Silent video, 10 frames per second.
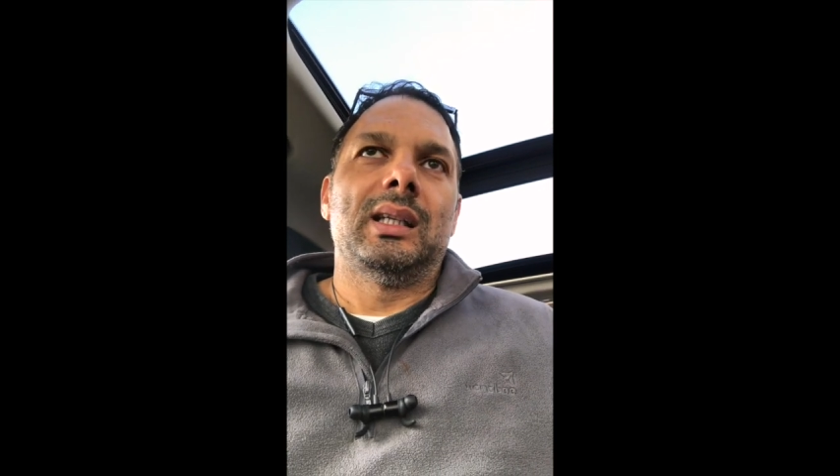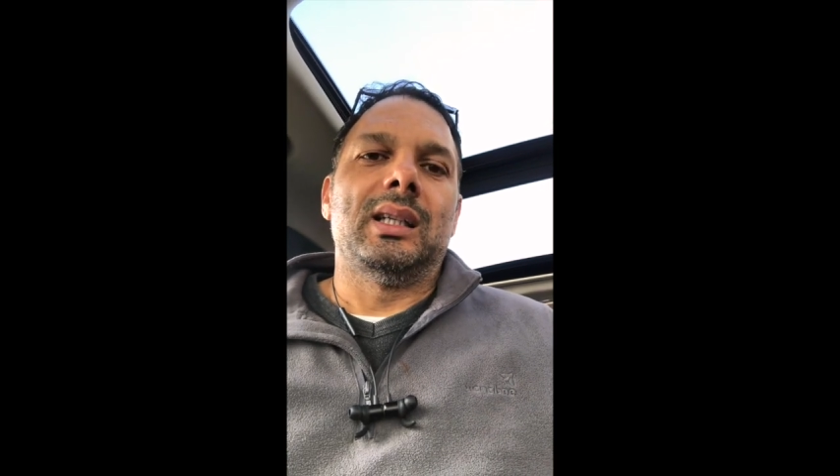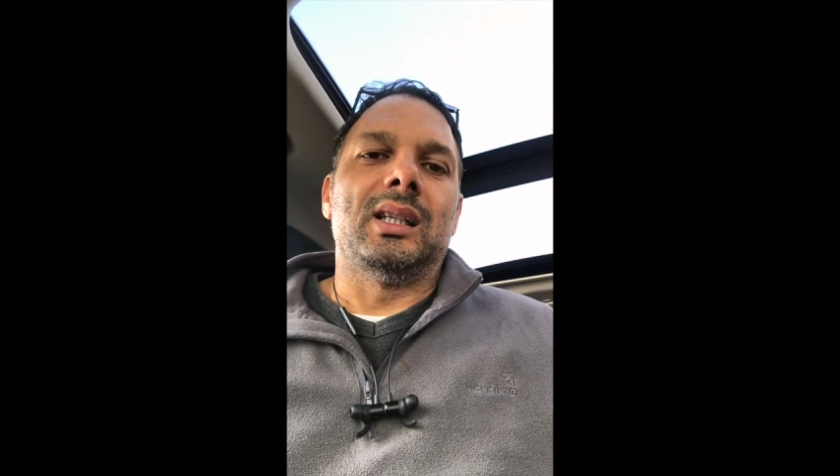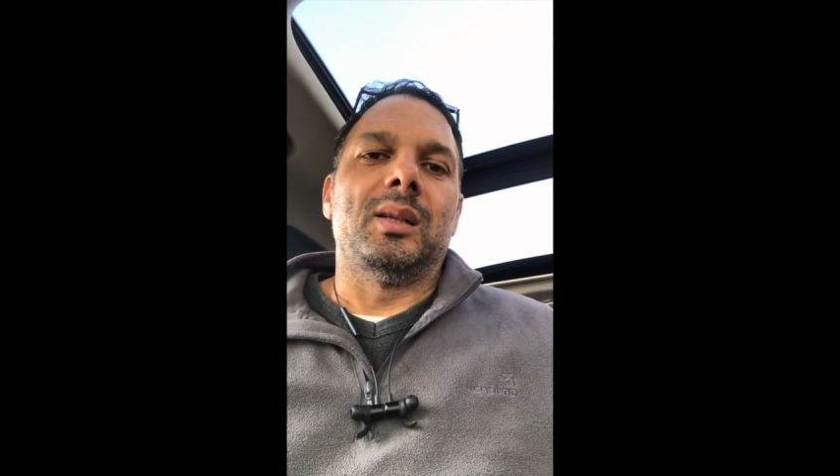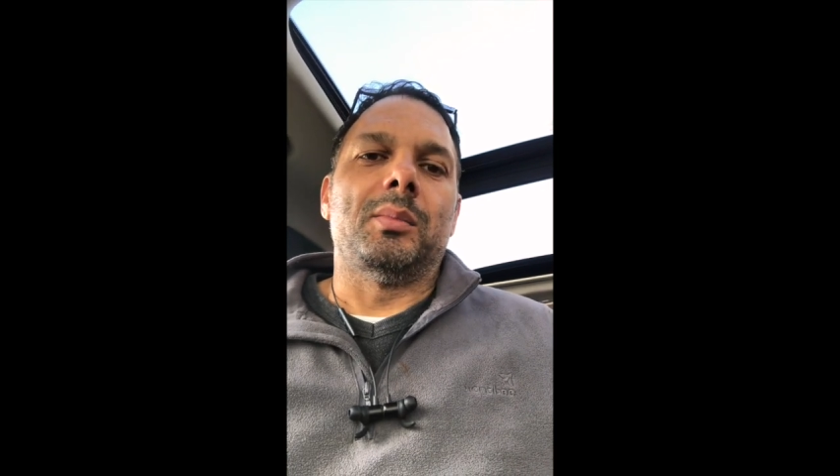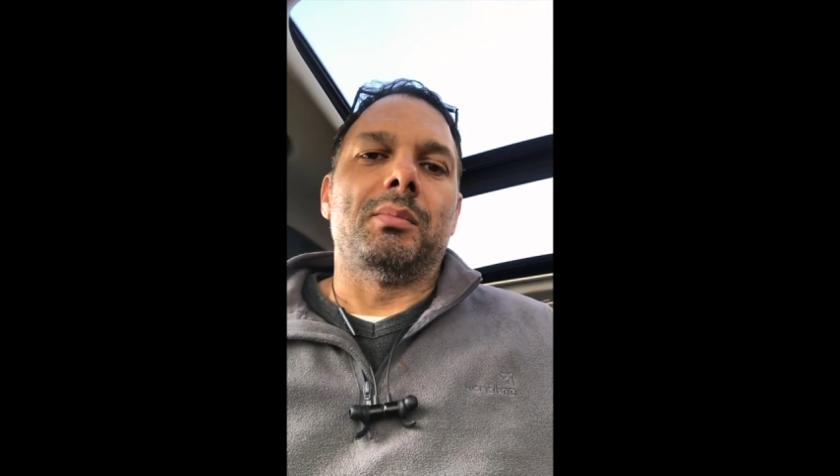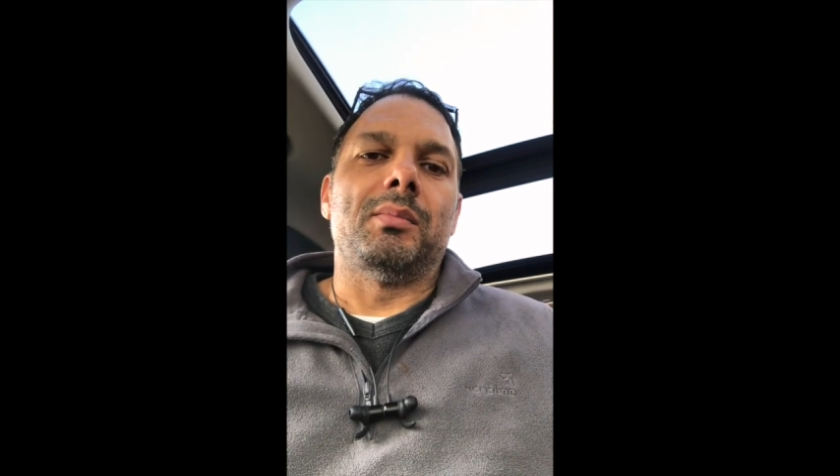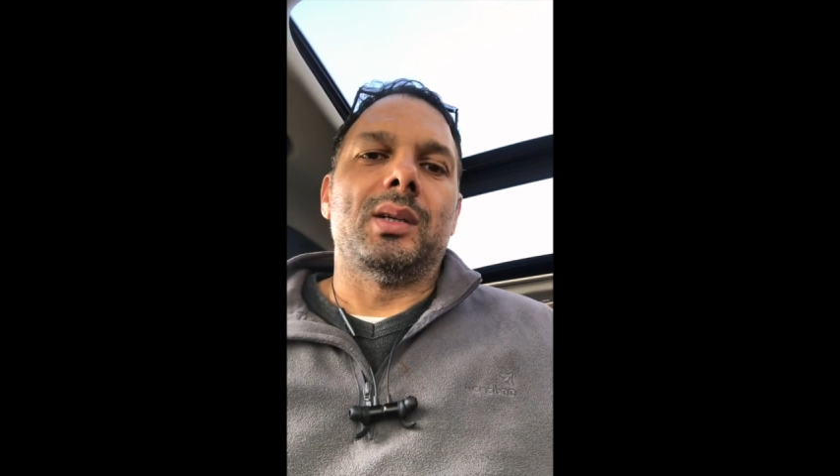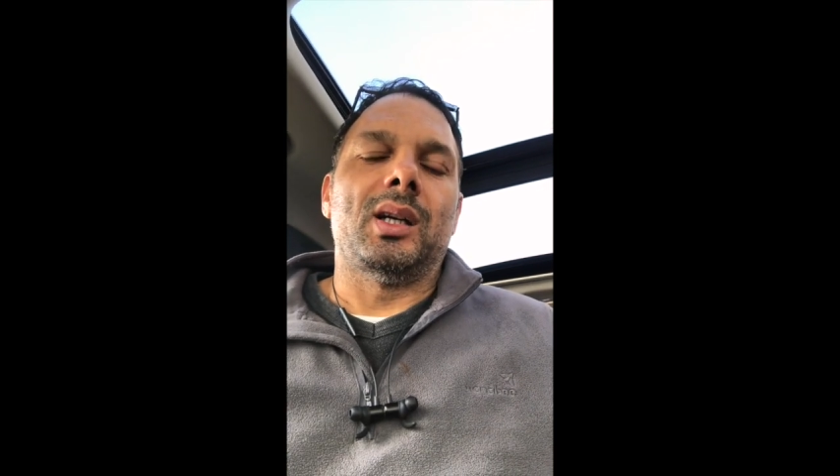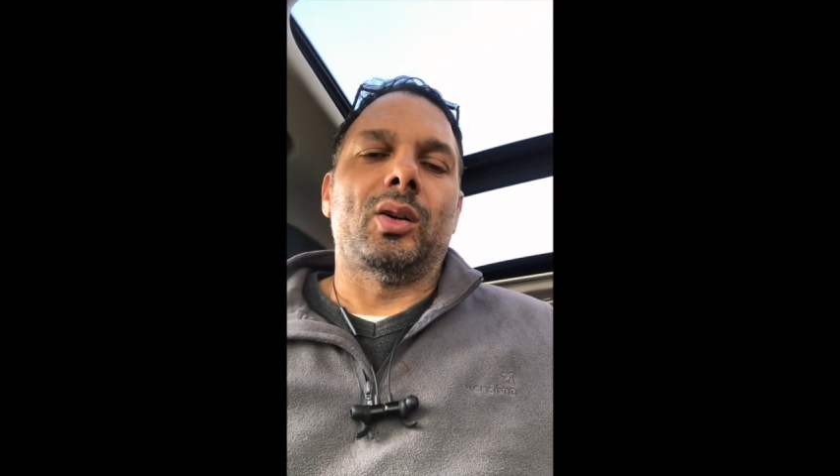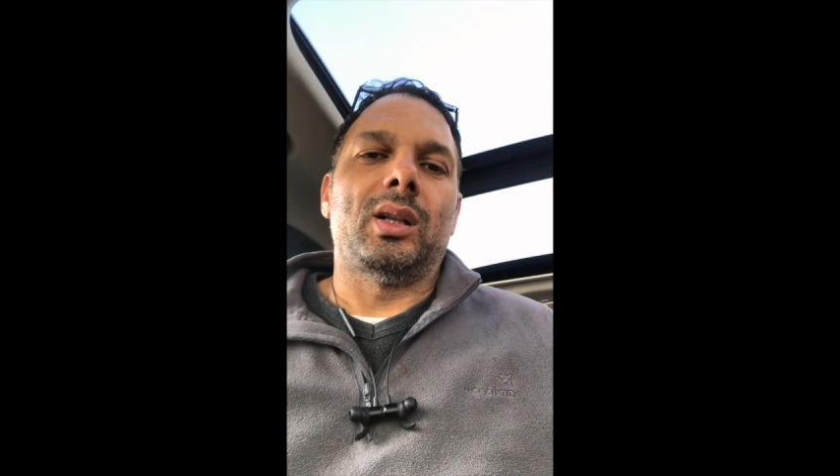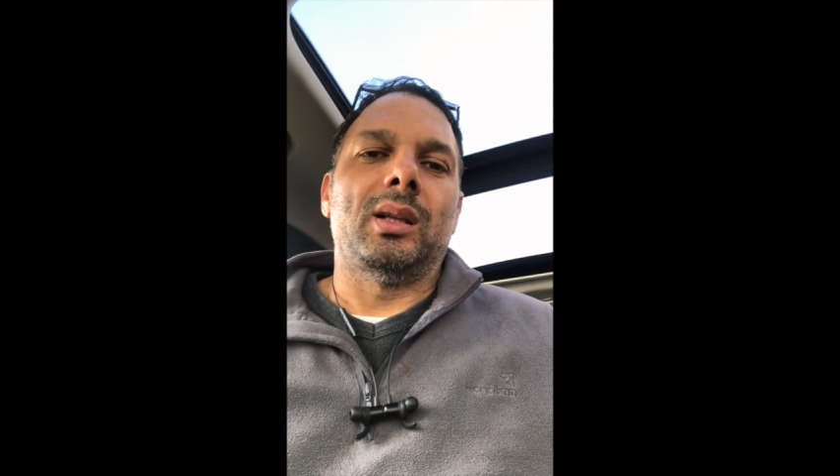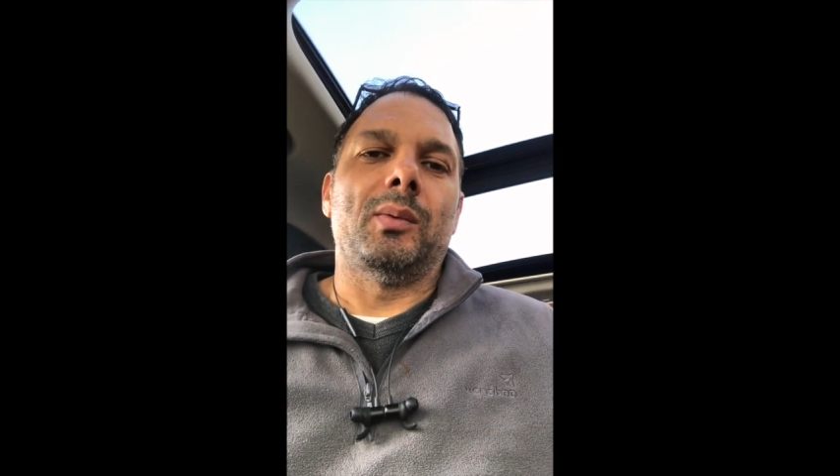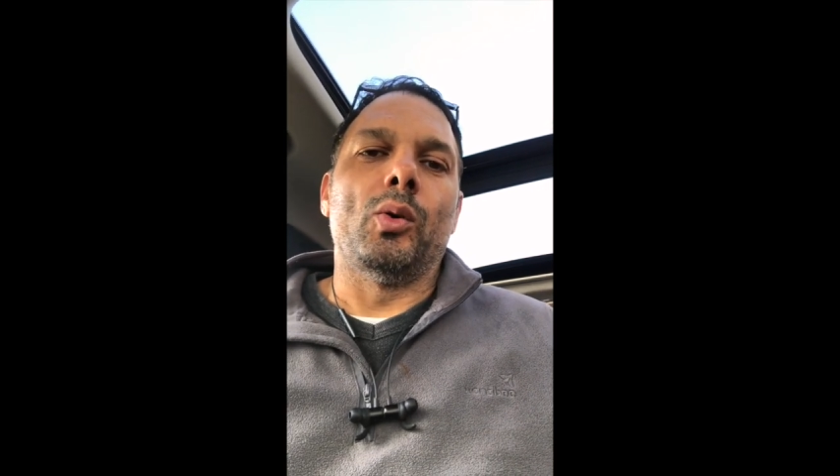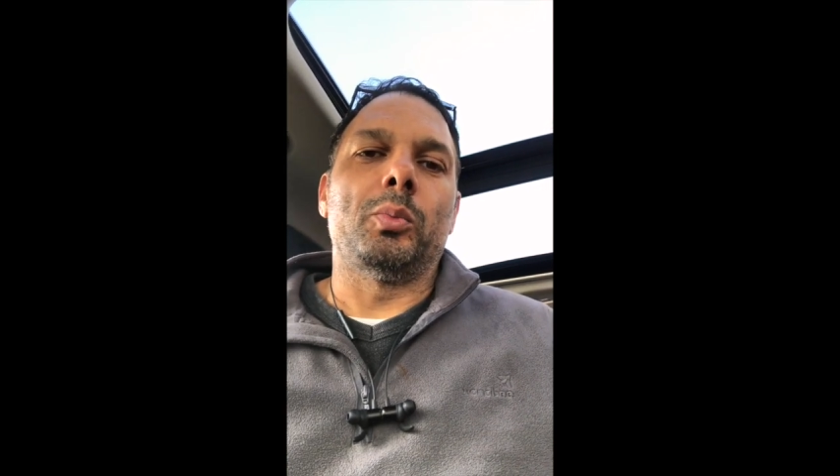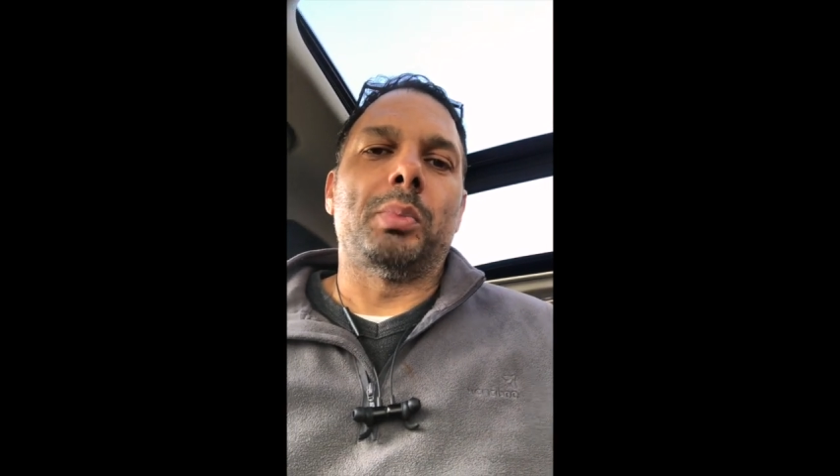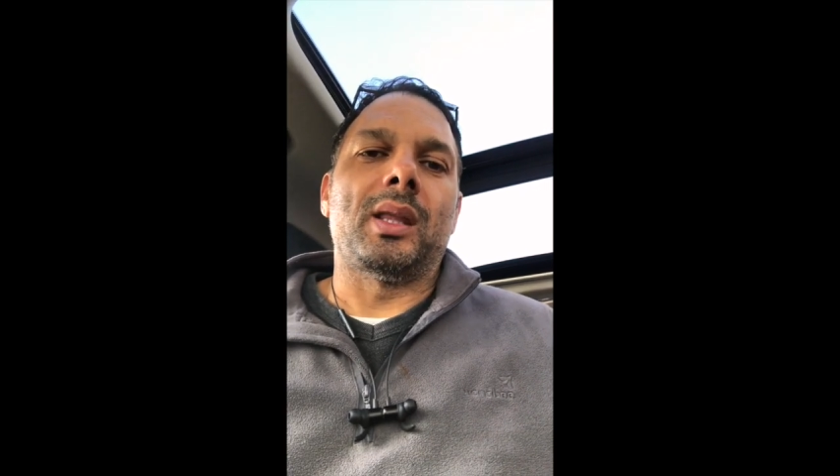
I got hooked by